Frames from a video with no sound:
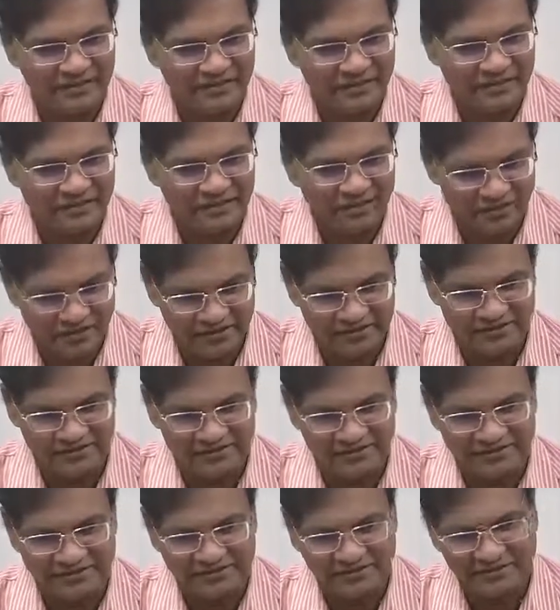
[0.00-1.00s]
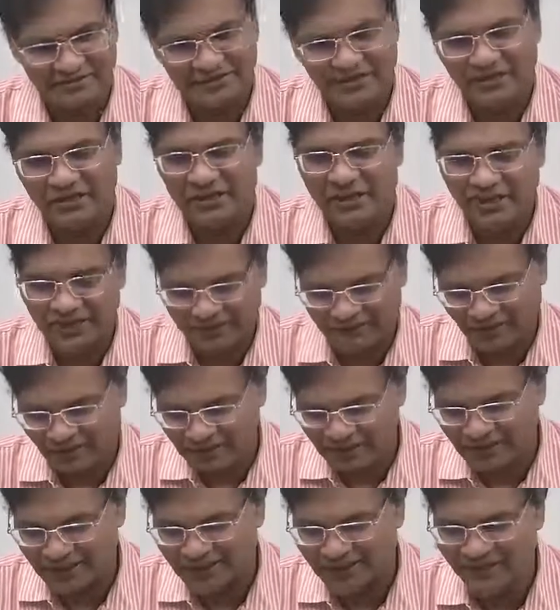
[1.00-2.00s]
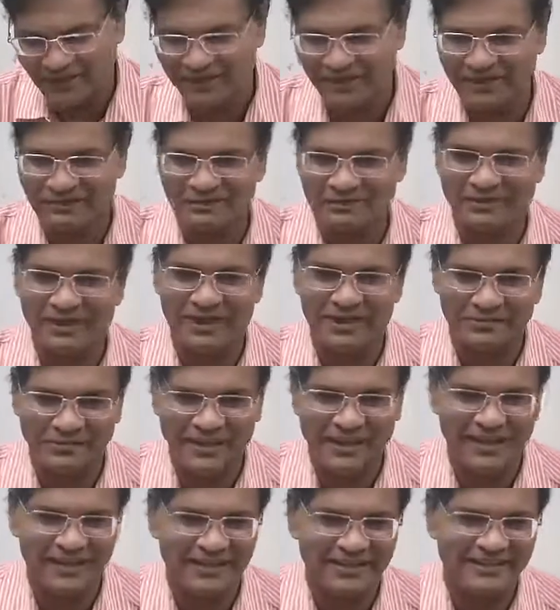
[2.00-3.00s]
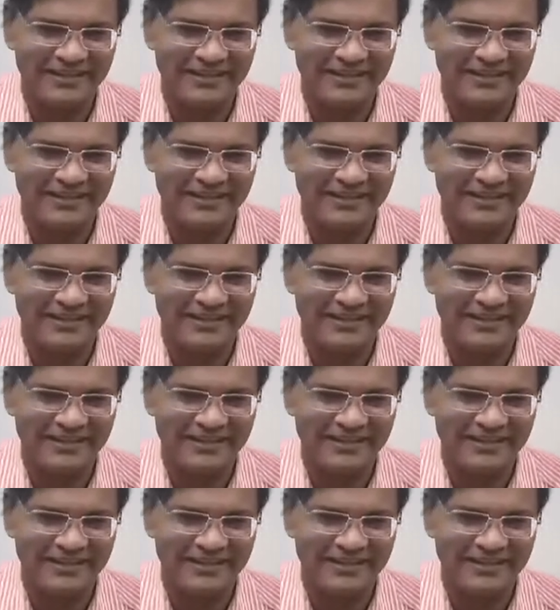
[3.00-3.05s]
Urdu. Okay, whatever it may be, what is the meaning?